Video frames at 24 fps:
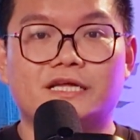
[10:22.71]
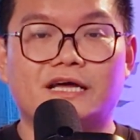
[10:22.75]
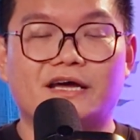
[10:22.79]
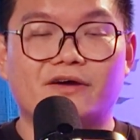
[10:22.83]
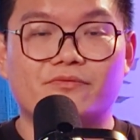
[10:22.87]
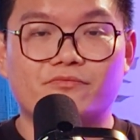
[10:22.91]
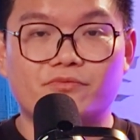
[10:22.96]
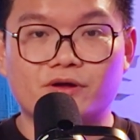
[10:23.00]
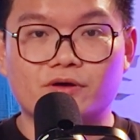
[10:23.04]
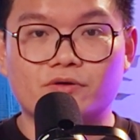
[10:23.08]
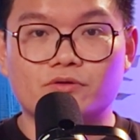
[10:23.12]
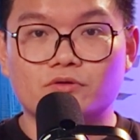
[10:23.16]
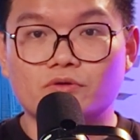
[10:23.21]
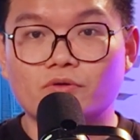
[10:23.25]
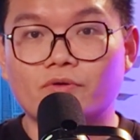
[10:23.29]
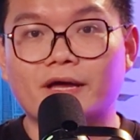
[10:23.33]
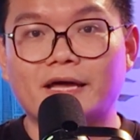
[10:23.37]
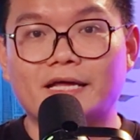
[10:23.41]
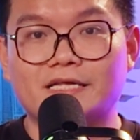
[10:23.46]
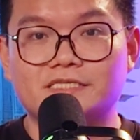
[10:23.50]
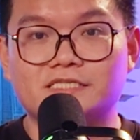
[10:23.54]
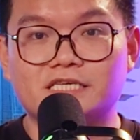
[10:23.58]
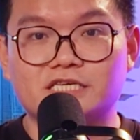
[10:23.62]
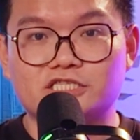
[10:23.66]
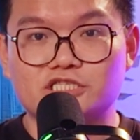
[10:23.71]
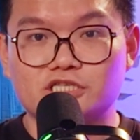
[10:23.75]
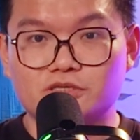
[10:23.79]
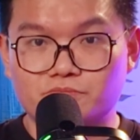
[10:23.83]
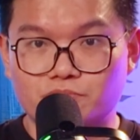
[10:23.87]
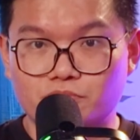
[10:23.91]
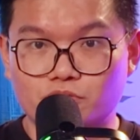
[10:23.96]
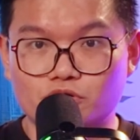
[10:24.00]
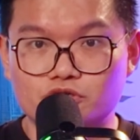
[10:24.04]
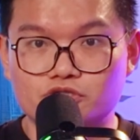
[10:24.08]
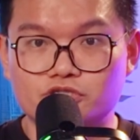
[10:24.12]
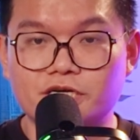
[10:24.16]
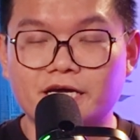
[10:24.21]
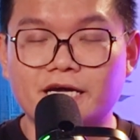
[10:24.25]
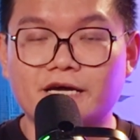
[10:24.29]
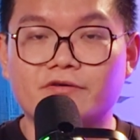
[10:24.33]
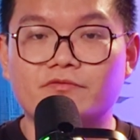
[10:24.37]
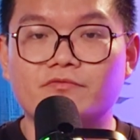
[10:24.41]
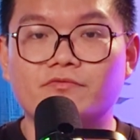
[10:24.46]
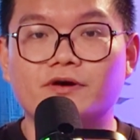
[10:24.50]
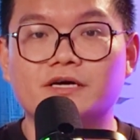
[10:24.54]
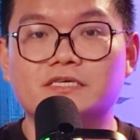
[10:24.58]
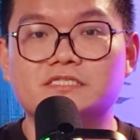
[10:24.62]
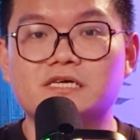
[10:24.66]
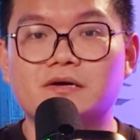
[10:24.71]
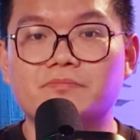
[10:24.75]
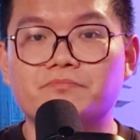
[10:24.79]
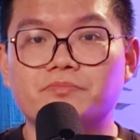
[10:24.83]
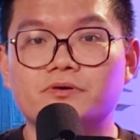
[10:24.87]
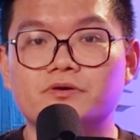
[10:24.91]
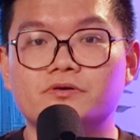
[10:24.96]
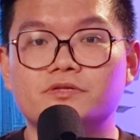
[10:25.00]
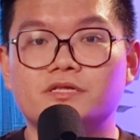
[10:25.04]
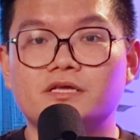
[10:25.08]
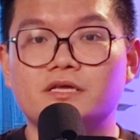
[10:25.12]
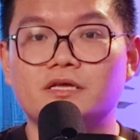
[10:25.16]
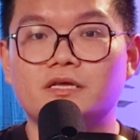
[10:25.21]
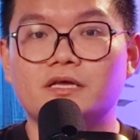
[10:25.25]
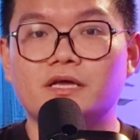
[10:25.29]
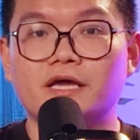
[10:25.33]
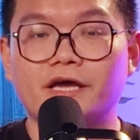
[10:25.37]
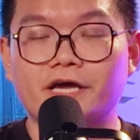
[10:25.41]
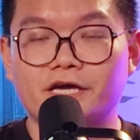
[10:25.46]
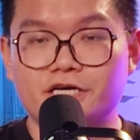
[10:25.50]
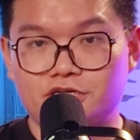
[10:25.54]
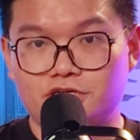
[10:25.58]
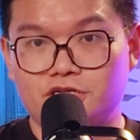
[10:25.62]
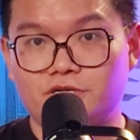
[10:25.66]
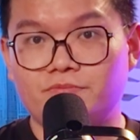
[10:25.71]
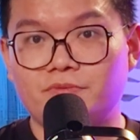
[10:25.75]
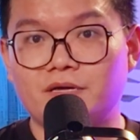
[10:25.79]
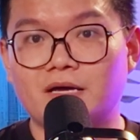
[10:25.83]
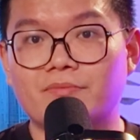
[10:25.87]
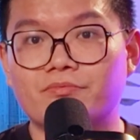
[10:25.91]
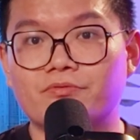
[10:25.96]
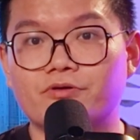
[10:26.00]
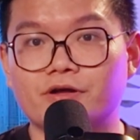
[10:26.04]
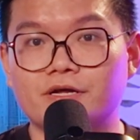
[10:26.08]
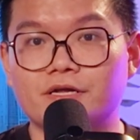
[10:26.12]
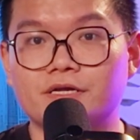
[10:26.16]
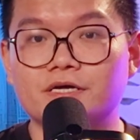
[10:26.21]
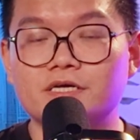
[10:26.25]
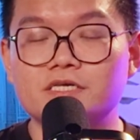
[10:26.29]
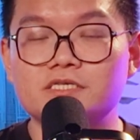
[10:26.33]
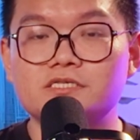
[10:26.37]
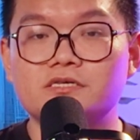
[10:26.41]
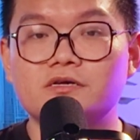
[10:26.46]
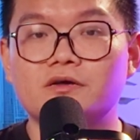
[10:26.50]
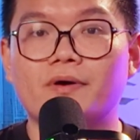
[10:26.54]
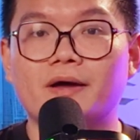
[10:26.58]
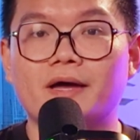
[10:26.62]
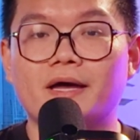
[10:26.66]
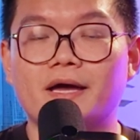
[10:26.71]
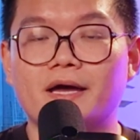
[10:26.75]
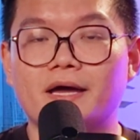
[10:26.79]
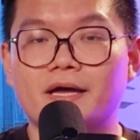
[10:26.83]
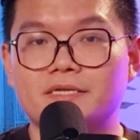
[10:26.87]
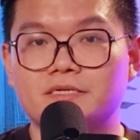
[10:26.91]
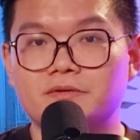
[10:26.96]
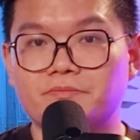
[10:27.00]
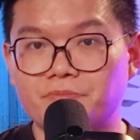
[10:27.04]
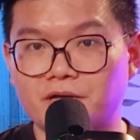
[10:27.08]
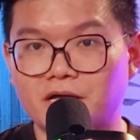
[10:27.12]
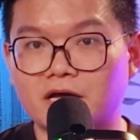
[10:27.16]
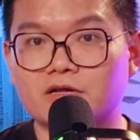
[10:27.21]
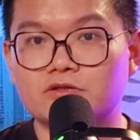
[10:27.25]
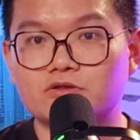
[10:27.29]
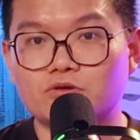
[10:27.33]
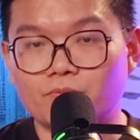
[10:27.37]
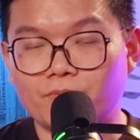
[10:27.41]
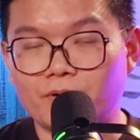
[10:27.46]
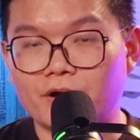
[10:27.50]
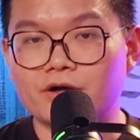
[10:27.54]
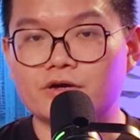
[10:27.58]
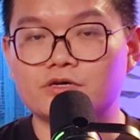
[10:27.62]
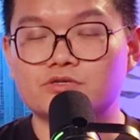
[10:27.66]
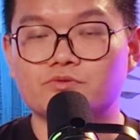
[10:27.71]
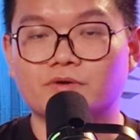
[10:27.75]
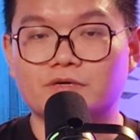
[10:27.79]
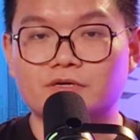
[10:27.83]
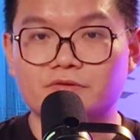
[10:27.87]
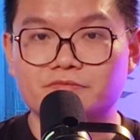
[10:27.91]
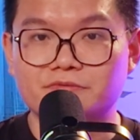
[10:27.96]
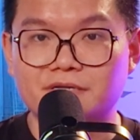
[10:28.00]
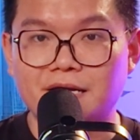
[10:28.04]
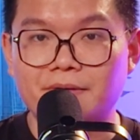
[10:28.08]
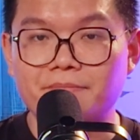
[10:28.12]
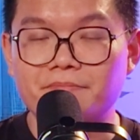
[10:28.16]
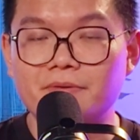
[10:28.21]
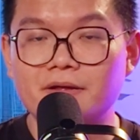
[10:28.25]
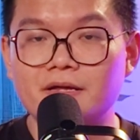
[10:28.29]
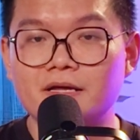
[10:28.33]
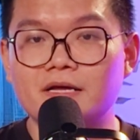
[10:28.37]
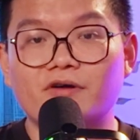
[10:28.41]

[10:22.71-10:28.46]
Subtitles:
that will look at such a project. For example, the HDB upgraders, where the pick at Toa Payoh is one of them.